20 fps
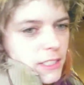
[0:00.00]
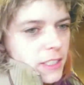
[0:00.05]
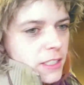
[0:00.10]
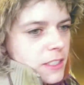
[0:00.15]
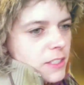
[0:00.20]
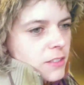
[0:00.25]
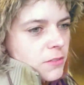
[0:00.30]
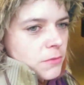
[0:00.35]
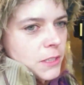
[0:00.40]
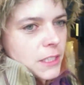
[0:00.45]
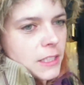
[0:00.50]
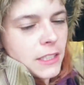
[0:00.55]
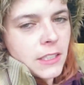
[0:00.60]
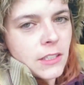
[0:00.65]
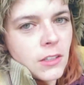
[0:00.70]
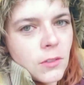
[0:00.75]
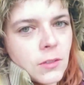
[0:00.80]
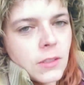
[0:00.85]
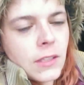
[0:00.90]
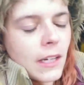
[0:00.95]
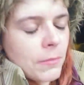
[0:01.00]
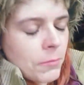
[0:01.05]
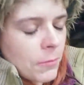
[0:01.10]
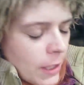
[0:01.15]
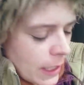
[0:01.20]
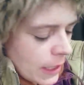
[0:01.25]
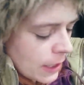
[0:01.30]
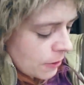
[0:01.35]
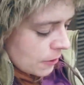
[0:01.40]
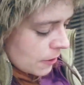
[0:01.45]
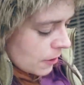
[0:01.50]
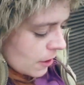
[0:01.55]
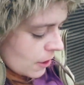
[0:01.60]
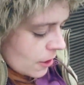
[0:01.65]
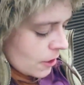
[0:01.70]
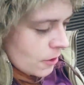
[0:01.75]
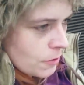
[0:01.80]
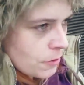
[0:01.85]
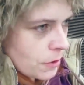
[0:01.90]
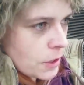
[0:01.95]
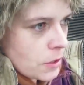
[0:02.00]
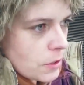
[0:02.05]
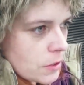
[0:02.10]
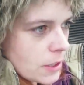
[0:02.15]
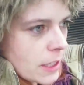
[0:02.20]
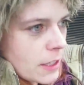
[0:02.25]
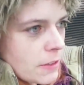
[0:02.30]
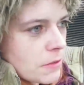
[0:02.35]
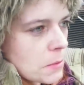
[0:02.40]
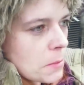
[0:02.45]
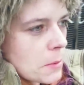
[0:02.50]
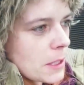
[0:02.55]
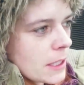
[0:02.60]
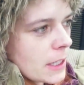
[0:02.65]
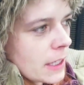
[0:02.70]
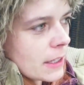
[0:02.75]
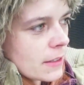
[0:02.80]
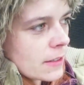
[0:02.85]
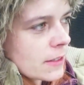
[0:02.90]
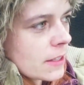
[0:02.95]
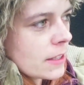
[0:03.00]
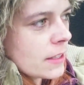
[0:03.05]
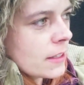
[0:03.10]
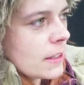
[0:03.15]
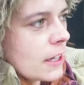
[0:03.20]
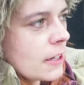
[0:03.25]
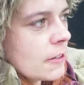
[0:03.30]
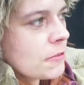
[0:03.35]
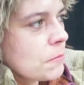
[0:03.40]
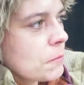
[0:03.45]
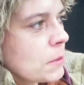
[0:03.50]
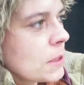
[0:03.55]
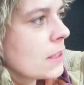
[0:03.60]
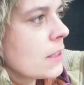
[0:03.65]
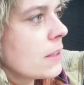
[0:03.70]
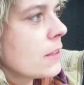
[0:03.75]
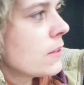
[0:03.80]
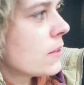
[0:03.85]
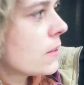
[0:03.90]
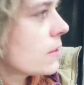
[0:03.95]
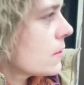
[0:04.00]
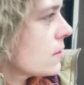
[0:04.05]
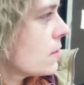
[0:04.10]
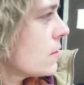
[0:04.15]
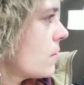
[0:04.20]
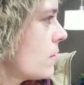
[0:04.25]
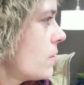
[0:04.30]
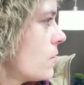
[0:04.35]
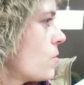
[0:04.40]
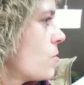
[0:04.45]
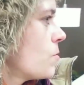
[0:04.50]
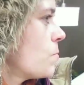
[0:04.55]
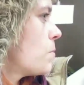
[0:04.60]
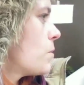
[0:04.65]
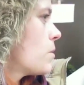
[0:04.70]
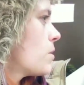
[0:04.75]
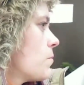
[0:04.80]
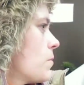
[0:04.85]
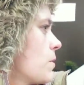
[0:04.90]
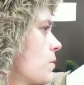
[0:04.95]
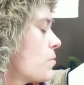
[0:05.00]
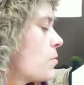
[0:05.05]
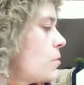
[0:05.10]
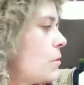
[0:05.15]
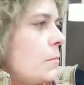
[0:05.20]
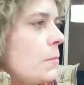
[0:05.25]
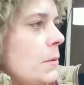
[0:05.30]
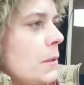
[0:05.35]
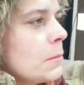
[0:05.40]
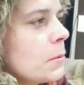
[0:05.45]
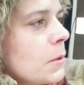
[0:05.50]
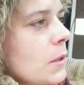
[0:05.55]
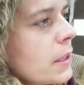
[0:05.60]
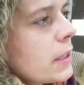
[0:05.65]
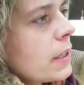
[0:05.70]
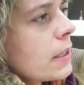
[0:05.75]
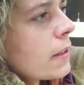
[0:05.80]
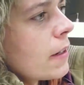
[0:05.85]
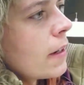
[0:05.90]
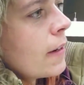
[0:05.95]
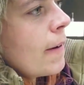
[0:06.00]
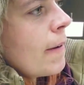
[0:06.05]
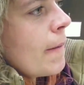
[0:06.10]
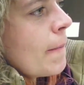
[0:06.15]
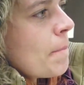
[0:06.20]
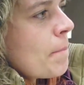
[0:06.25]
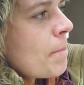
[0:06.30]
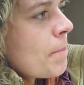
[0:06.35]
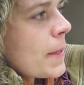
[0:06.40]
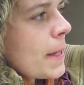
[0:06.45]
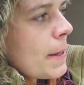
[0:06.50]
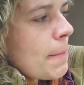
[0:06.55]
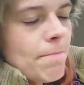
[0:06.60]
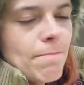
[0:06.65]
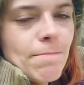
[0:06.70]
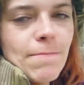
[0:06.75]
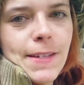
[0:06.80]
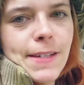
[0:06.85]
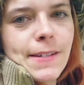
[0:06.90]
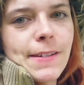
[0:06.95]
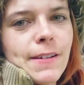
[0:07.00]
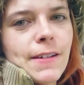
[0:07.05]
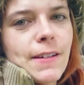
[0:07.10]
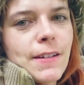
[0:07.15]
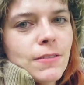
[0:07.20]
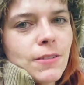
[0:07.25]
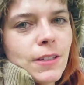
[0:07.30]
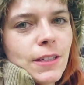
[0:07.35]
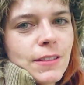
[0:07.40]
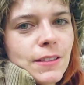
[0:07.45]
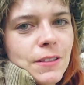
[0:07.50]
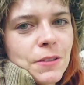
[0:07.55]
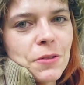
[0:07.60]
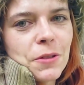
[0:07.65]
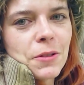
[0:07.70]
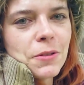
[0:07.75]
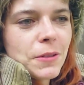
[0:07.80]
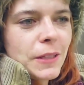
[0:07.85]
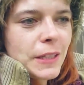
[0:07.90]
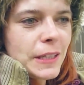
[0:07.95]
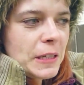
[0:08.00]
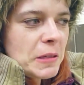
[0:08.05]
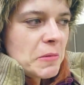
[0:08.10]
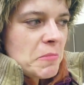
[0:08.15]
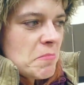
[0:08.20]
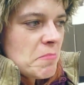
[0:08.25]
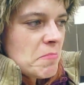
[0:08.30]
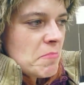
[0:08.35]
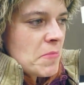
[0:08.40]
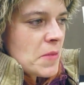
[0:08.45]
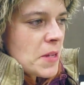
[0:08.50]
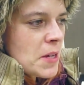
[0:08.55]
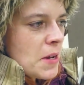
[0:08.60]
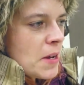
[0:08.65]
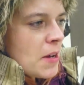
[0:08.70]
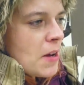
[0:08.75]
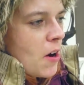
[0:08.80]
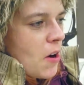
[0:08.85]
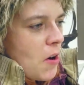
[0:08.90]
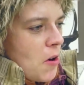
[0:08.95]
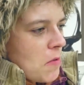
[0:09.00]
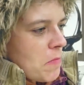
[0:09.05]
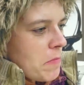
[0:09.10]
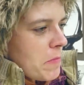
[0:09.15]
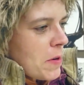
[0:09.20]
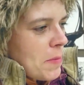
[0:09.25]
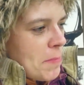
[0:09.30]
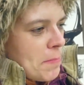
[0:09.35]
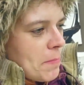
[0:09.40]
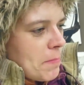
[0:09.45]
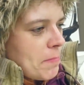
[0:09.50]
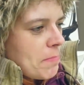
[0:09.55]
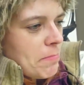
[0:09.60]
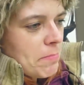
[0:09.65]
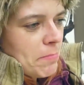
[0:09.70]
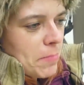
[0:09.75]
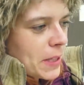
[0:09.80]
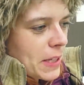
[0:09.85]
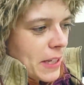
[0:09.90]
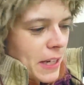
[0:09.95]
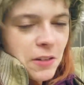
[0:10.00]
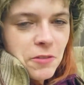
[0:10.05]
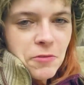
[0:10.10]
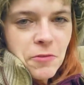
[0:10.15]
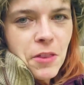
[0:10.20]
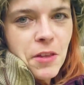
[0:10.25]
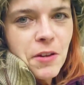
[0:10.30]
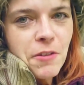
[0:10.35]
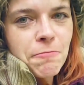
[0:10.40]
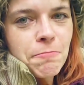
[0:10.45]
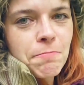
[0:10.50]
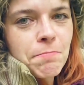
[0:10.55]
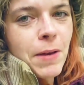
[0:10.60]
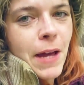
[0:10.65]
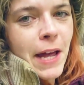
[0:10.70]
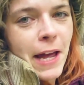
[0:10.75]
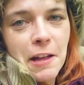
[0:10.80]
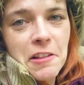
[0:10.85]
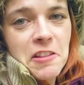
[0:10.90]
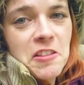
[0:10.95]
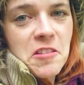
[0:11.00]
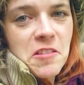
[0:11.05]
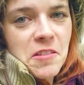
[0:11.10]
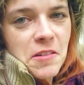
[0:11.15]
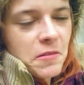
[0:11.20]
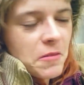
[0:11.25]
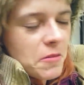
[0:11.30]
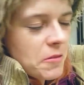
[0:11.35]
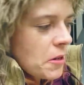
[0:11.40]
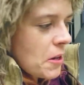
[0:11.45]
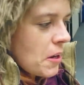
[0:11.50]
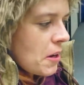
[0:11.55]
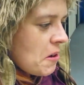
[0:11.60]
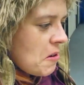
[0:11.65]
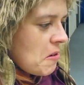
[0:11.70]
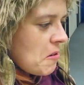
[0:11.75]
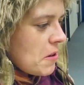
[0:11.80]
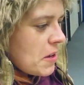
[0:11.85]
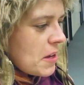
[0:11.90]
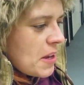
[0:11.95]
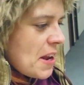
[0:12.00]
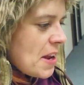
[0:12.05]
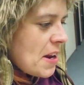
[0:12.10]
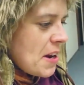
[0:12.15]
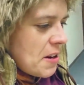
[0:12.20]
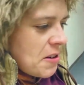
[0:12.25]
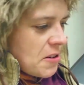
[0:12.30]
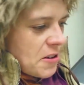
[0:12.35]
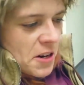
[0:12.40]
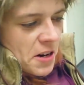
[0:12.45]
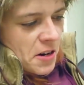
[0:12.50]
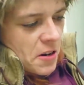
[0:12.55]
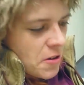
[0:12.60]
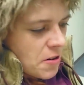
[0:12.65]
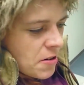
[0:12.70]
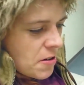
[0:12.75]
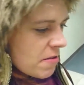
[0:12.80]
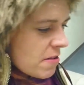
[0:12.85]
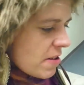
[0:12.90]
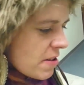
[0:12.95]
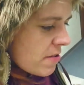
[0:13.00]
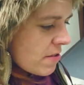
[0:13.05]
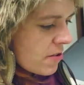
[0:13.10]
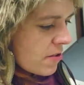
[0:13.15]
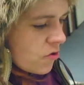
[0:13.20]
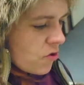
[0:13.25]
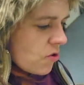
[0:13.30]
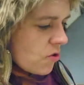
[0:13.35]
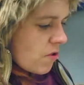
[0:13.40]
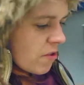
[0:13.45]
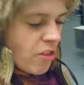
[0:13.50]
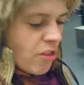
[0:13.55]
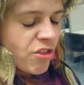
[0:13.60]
is really cold. I'm waiting for Yura. Everybody else here left besides the support. We have 2 people here. Yep, the rest is already home, playing with their pets and eating dinner and doing